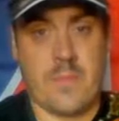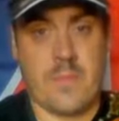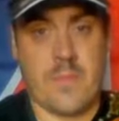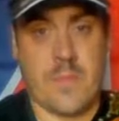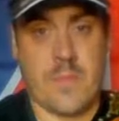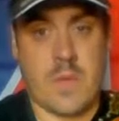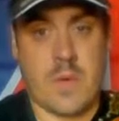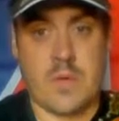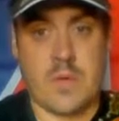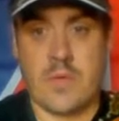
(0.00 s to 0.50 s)

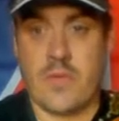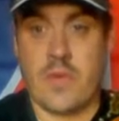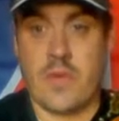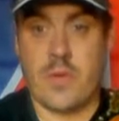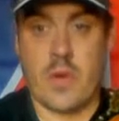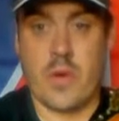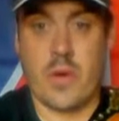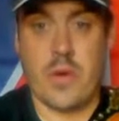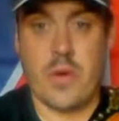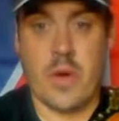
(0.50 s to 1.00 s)
those of you who
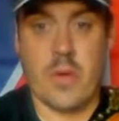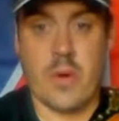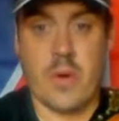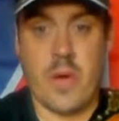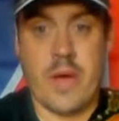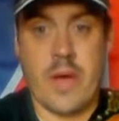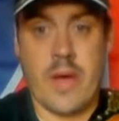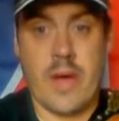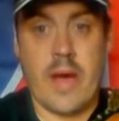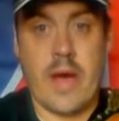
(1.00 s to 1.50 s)
don't know,
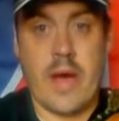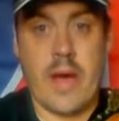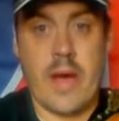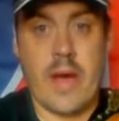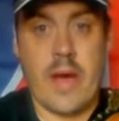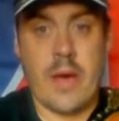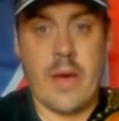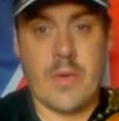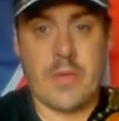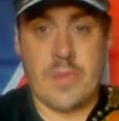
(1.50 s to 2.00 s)

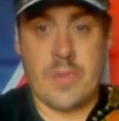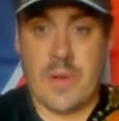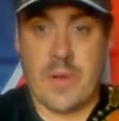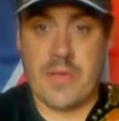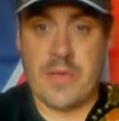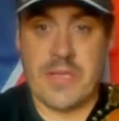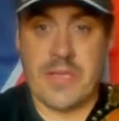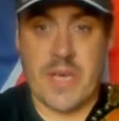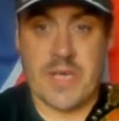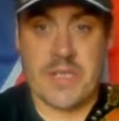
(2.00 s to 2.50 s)
was
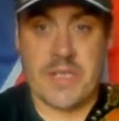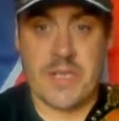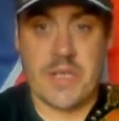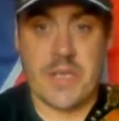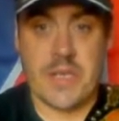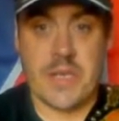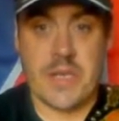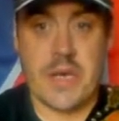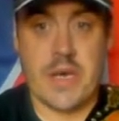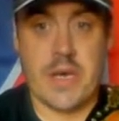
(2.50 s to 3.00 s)
Perry
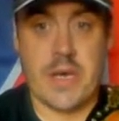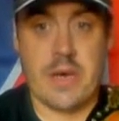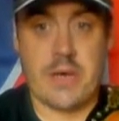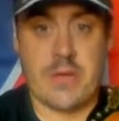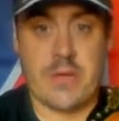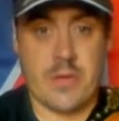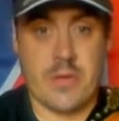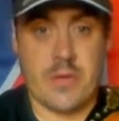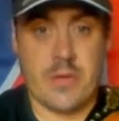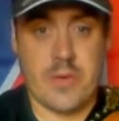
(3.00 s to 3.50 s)
Saturn and
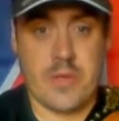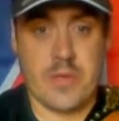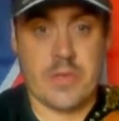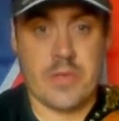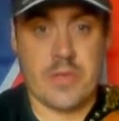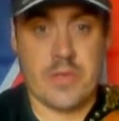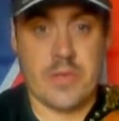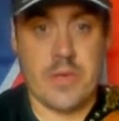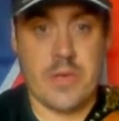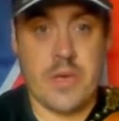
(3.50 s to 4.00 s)

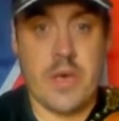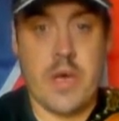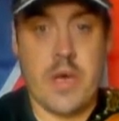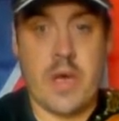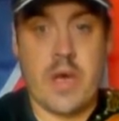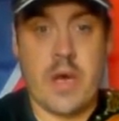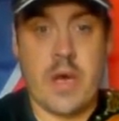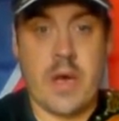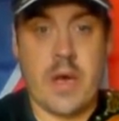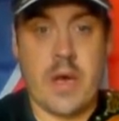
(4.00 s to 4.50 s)
Cronus.
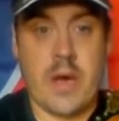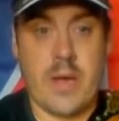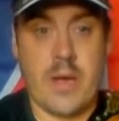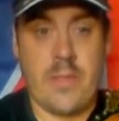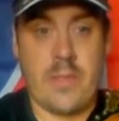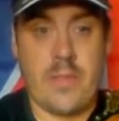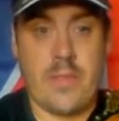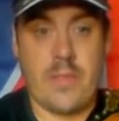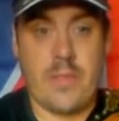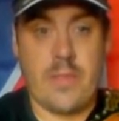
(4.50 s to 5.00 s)

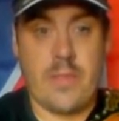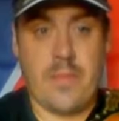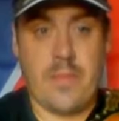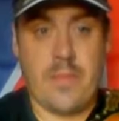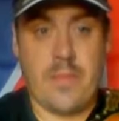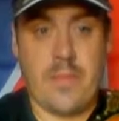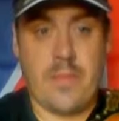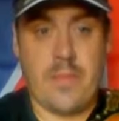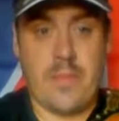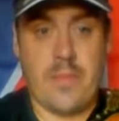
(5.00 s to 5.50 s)

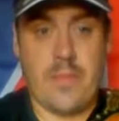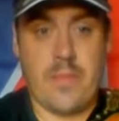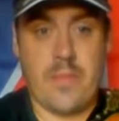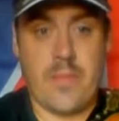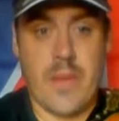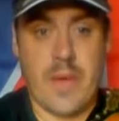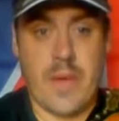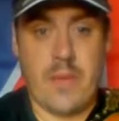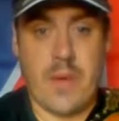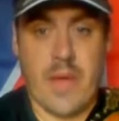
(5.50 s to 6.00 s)

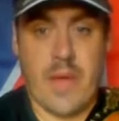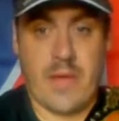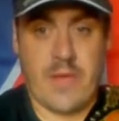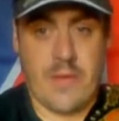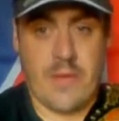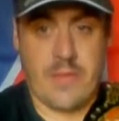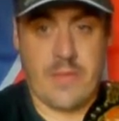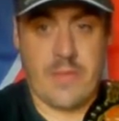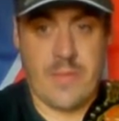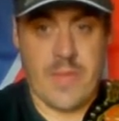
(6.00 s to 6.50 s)
They were
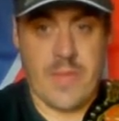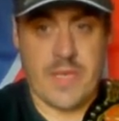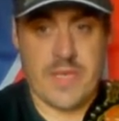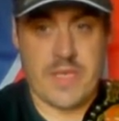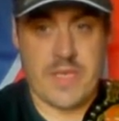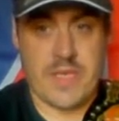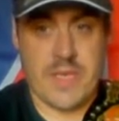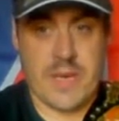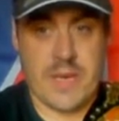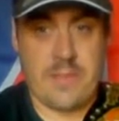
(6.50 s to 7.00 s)
given this
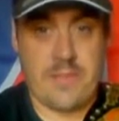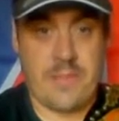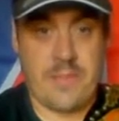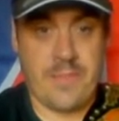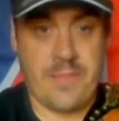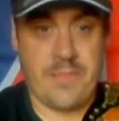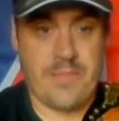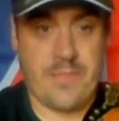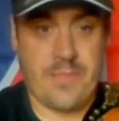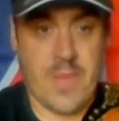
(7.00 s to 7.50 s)
design,
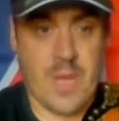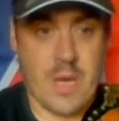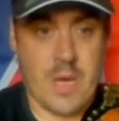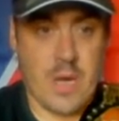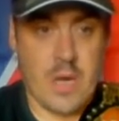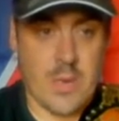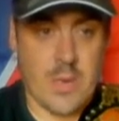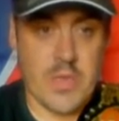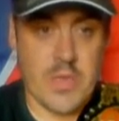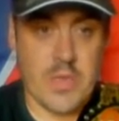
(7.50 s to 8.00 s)

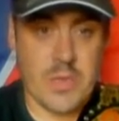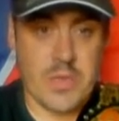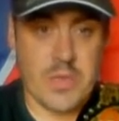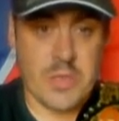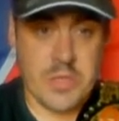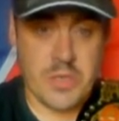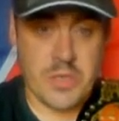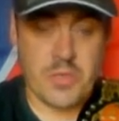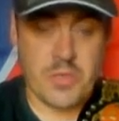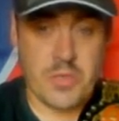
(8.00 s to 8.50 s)
which
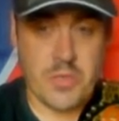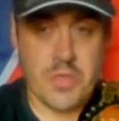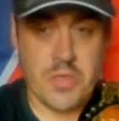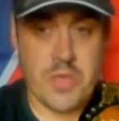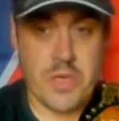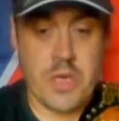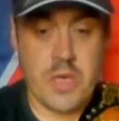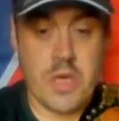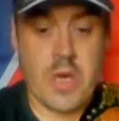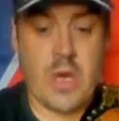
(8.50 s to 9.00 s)
was used
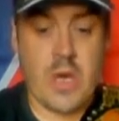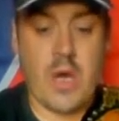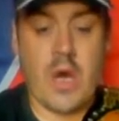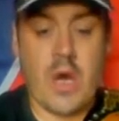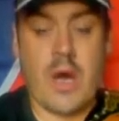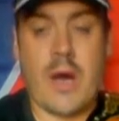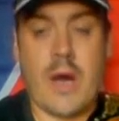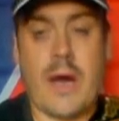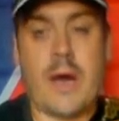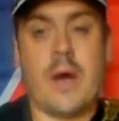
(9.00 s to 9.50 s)

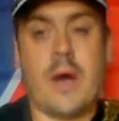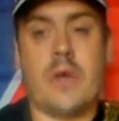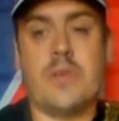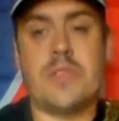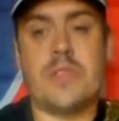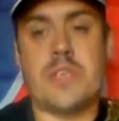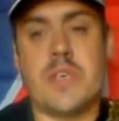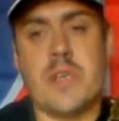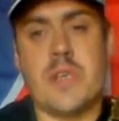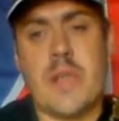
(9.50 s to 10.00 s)

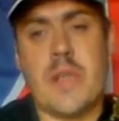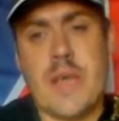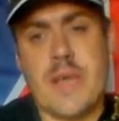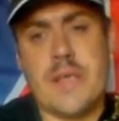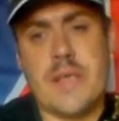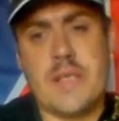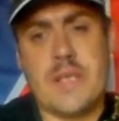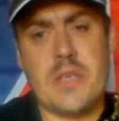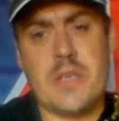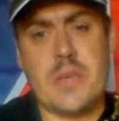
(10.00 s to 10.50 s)
until
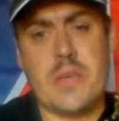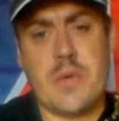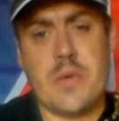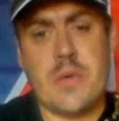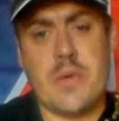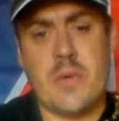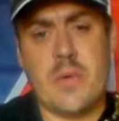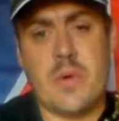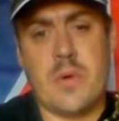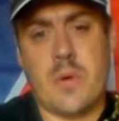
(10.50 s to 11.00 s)

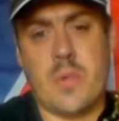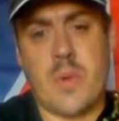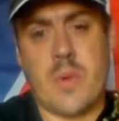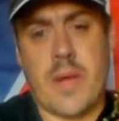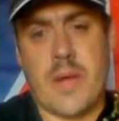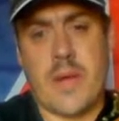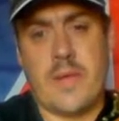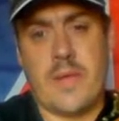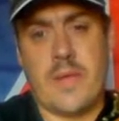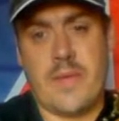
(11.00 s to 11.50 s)
ECW
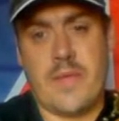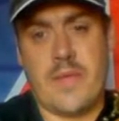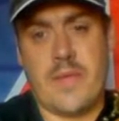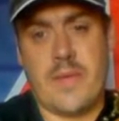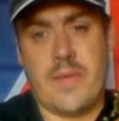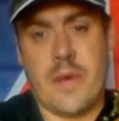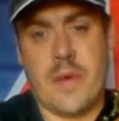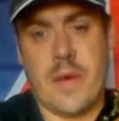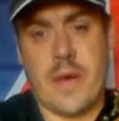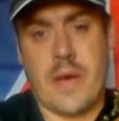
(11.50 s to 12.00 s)

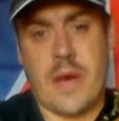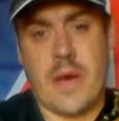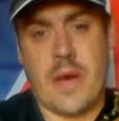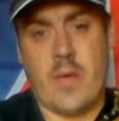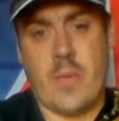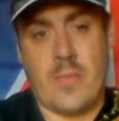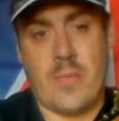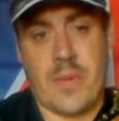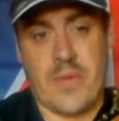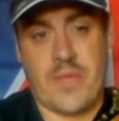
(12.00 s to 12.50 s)
went out
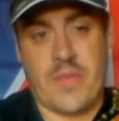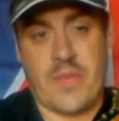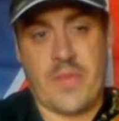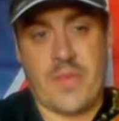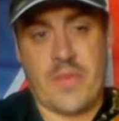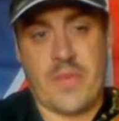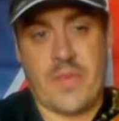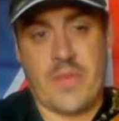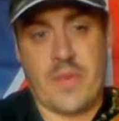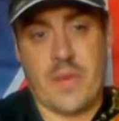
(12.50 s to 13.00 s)
of
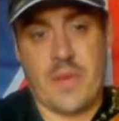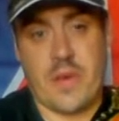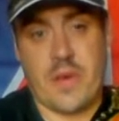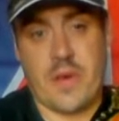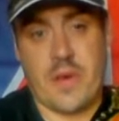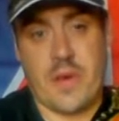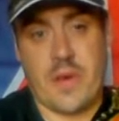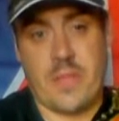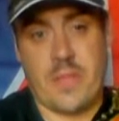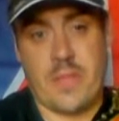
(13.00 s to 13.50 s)
business
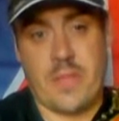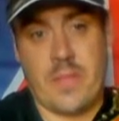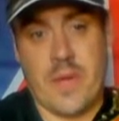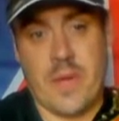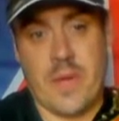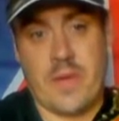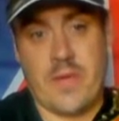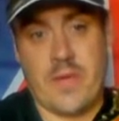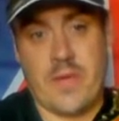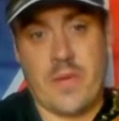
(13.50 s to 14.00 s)

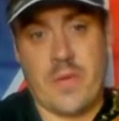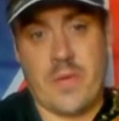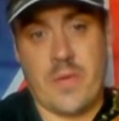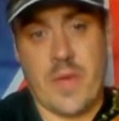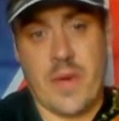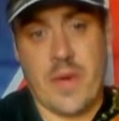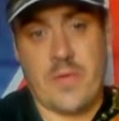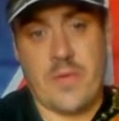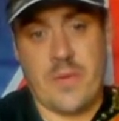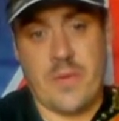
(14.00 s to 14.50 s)
in
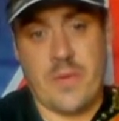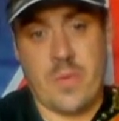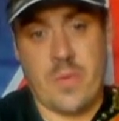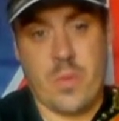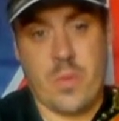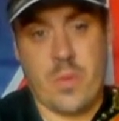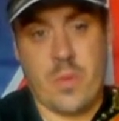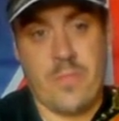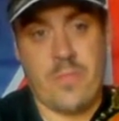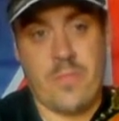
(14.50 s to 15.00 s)

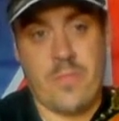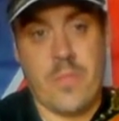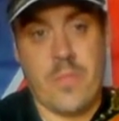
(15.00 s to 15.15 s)
2001.